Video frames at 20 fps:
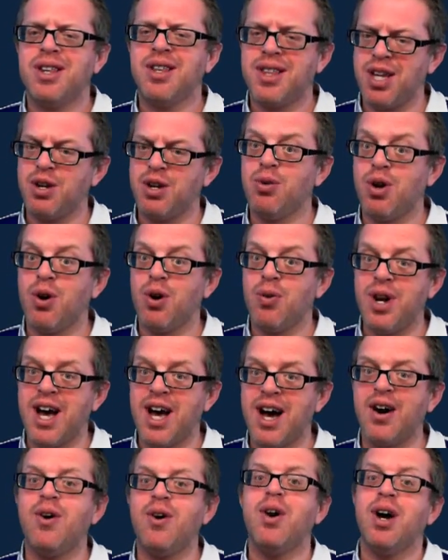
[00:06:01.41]
that you know
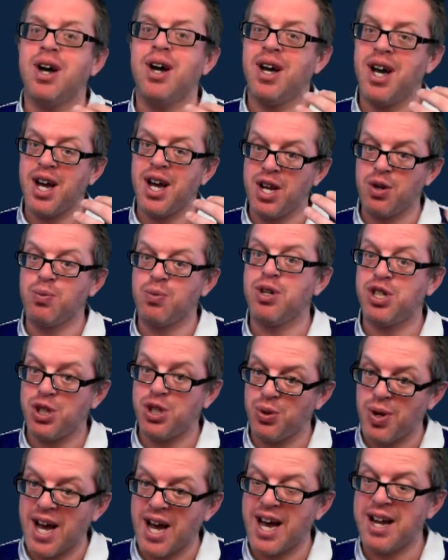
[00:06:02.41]
now and you wish
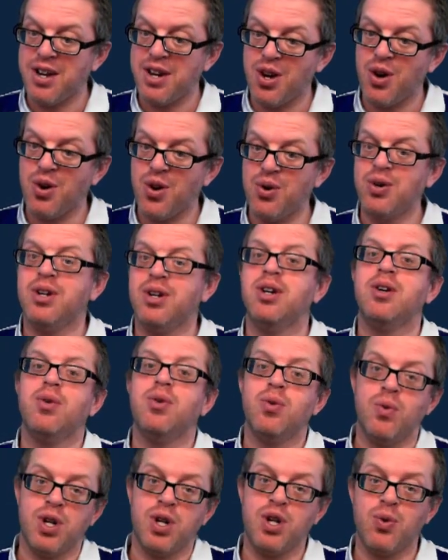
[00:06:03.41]
you had known
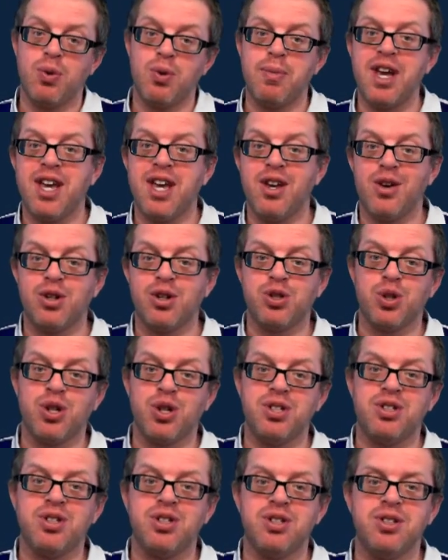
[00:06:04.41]
when you were making your
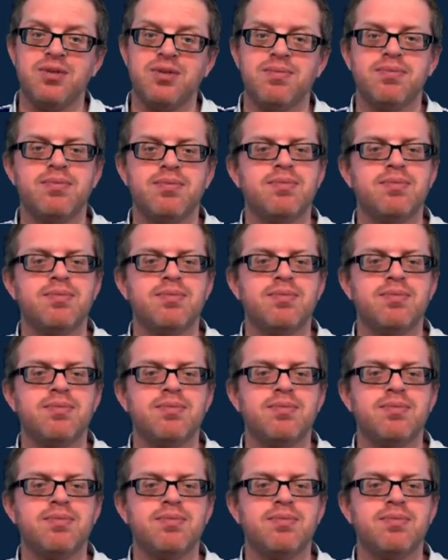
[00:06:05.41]
choices?